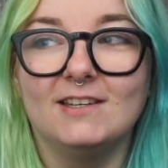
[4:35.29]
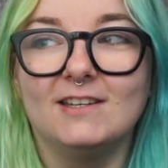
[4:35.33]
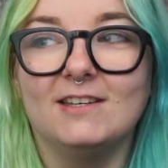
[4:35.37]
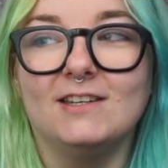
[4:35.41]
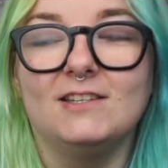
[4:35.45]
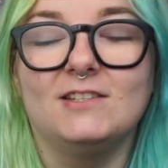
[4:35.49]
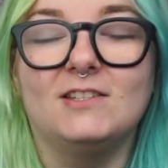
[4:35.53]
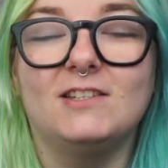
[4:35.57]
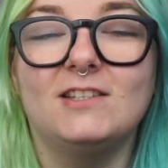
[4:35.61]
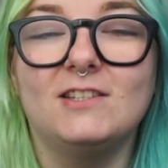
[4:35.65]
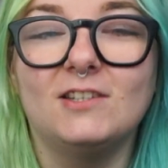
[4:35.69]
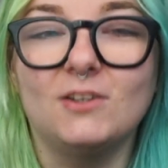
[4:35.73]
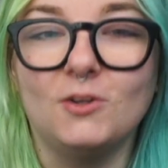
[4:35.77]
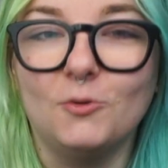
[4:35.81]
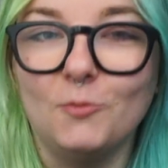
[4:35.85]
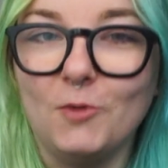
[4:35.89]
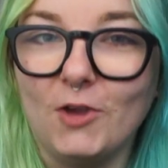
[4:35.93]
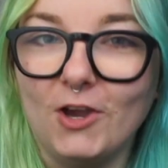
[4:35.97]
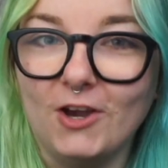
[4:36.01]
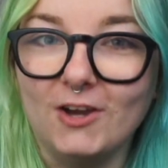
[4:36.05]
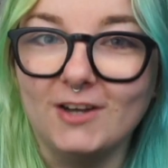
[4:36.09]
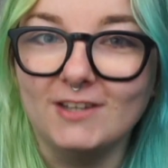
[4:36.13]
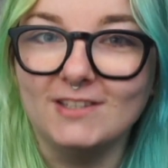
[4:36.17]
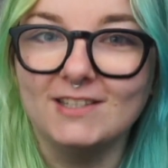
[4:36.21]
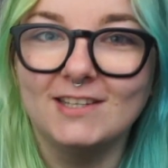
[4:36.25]
it's gonna be
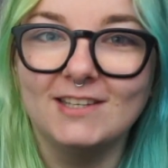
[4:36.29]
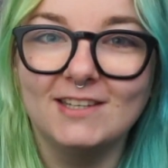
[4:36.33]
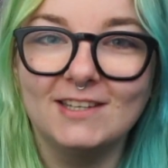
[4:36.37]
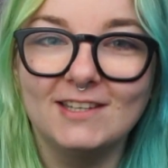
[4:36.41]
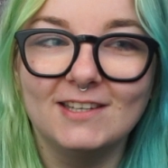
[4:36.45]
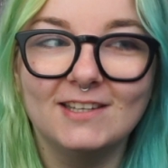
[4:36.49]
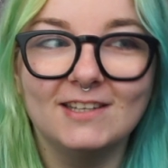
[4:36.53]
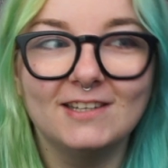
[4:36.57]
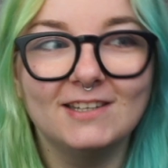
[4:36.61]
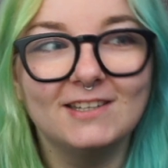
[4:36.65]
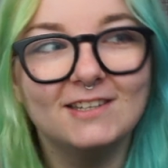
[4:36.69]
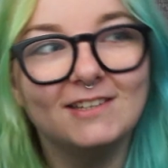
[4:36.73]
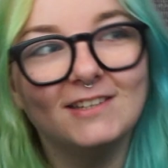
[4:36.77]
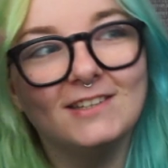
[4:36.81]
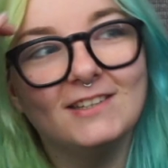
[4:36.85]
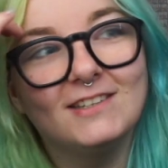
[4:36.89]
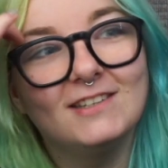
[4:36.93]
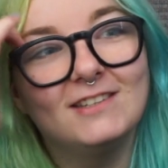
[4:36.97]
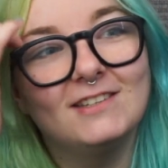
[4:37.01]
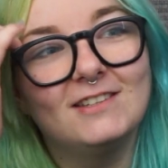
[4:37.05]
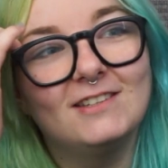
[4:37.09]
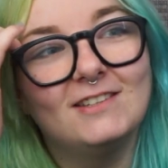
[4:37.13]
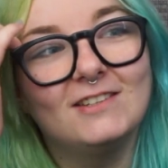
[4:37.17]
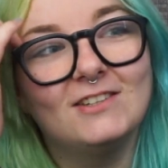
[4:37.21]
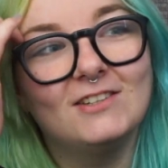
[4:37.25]
hard
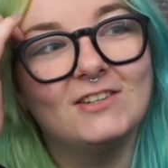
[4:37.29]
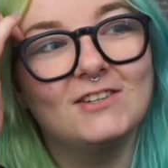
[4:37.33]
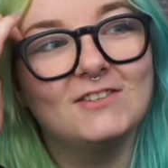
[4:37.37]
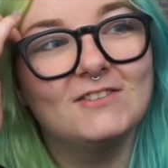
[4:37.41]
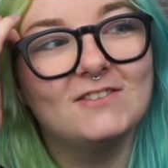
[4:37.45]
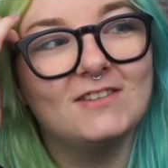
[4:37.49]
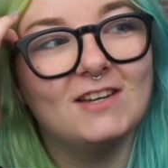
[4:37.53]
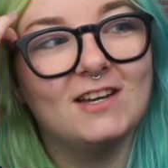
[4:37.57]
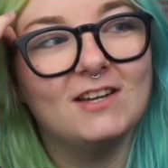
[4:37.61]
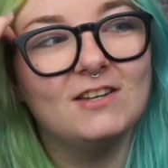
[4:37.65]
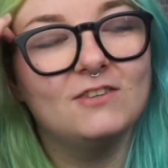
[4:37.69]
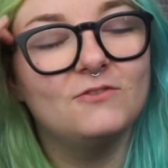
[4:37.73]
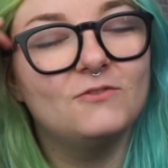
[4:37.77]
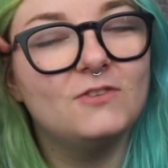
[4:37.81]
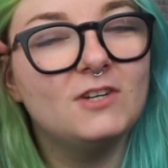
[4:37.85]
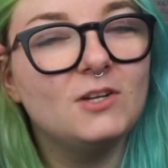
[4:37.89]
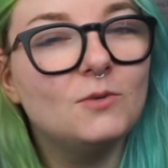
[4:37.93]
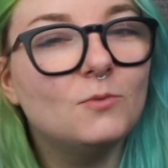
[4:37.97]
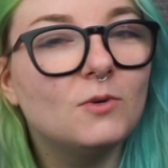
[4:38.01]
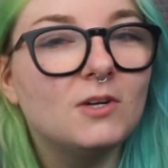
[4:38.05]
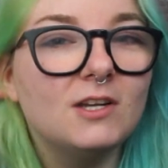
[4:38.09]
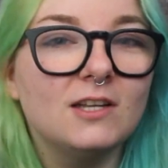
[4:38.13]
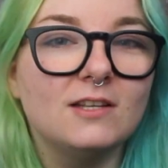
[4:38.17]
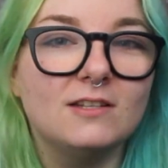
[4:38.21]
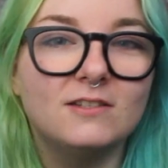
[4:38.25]
because I really
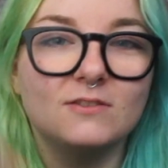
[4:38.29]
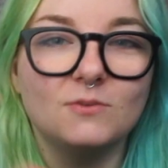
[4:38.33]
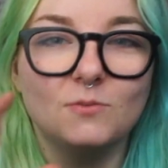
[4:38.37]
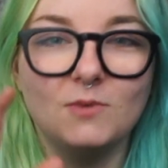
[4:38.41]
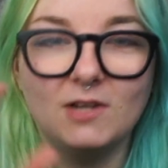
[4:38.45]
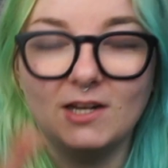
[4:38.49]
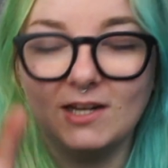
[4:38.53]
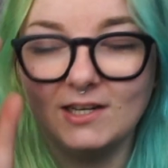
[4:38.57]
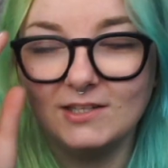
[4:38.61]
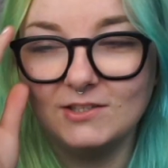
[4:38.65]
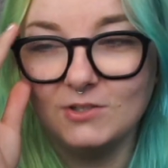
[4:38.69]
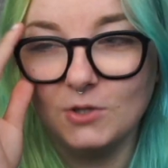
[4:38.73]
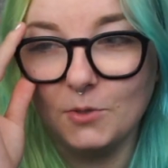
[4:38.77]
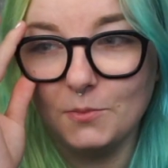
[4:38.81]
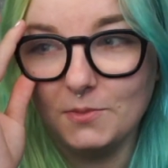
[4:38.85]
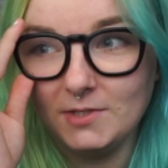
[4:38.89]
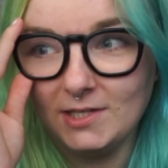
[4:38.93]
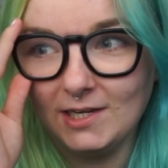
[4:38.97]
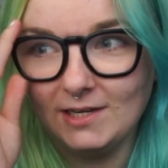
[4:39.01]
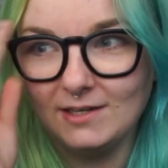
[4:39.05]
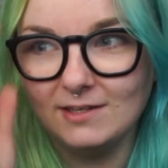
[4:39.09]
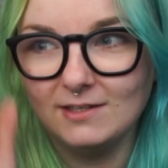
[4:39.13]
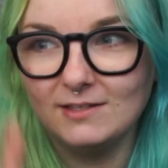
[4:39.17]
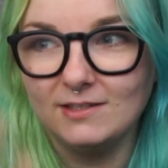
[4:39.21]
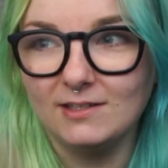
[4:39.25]
want it to be like top
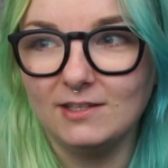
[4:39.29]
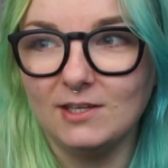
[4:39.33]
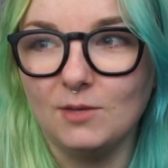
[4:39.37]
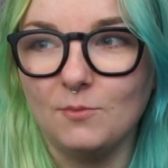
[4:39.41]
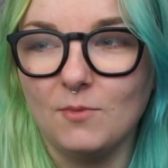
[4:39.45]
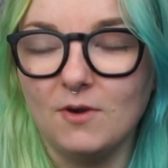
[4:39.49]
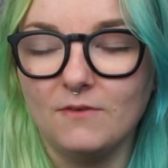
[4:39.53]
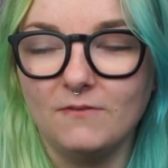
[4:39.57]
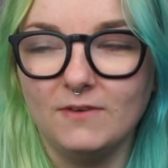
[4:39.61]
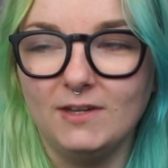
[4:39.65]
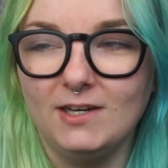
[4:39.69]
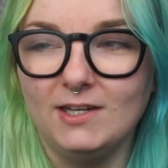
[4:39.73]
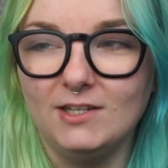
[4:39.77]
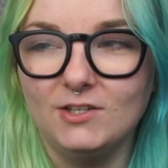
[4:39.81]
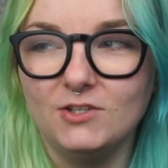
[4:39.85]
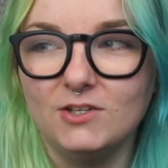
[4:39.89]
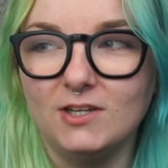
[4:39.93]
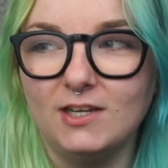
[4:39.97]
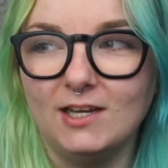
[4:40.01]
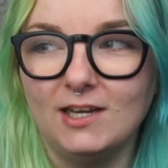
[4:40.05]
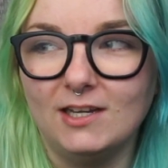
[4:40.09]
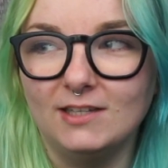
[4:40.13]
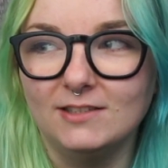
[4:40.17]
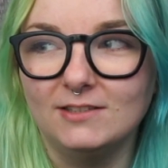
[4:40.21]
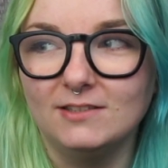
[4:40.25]
10 in my village,
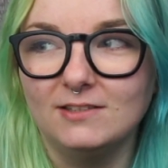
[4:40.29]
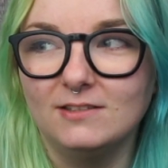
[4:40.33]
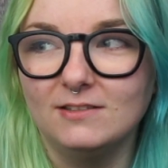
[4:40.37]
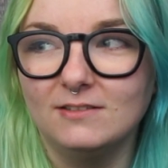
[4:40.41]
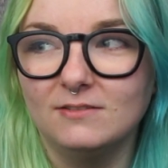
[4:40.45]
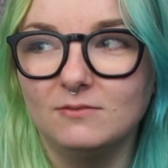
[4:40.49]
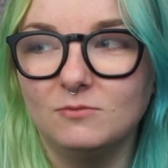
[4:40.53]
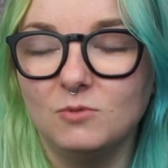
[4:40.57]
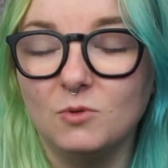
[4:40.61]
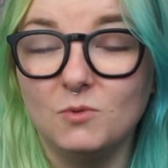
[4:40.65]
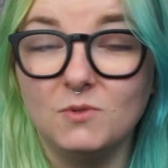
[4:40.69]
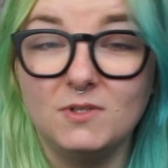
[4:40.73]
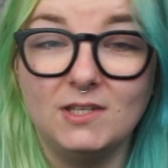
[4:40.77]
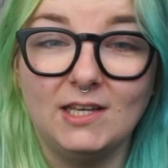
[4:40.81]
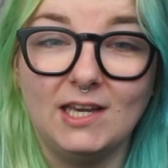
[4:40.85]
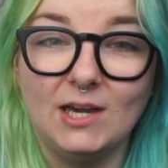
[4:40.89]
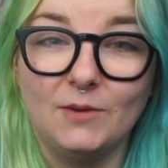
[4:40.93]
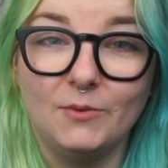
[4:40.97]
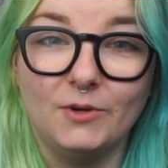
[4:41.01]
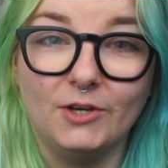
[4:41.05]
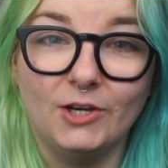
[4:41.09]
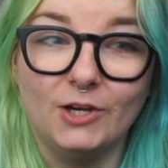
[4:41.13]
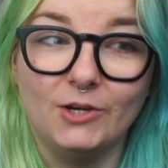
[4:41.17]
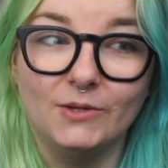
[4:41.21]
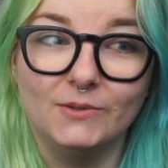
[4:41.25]
and we'll see how
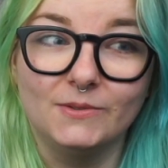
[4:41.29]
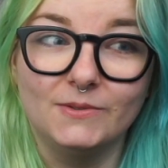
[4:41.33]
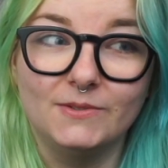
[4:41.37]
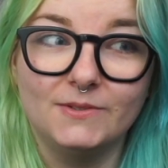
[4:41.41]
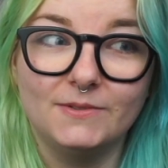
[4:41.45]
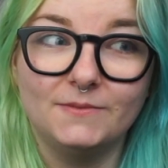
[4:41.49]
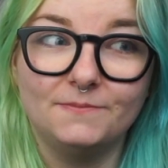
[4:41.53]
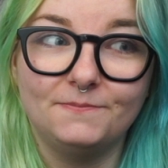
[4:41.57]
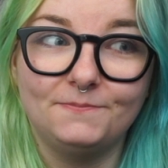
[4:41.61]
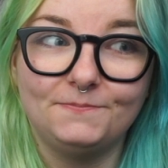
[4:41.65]
it goes.